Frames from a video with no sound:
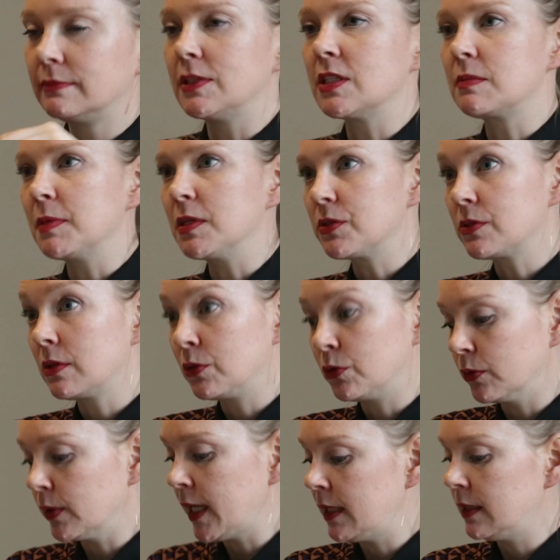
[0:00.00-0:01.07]
This smells
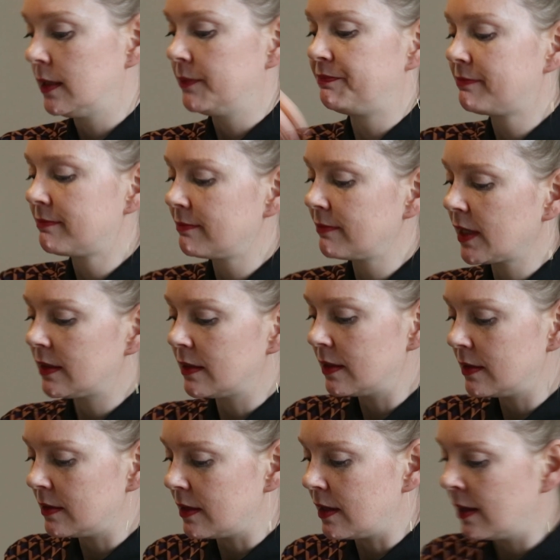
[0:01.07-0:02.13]
great.
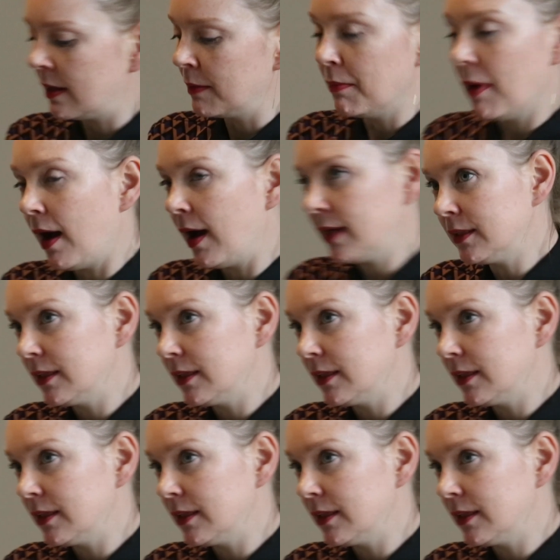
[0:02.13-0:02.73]
I